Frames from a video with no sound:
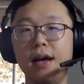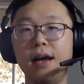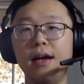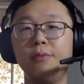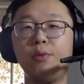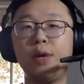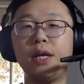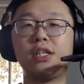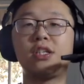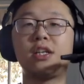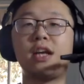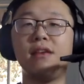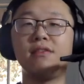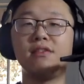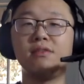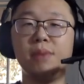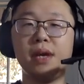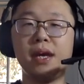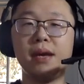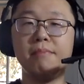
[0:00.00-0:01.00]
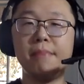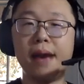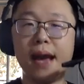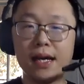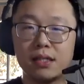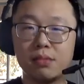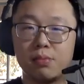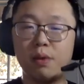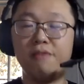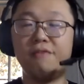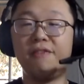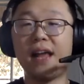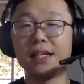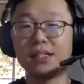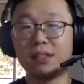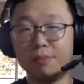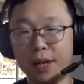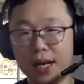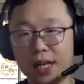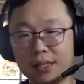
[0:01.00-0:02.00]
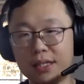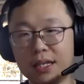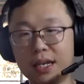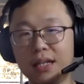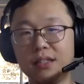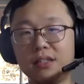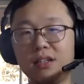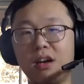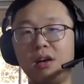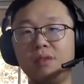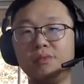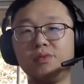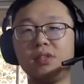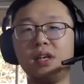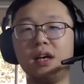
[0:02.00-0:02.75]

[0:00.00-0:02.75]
which gives me maximum flexibility in terms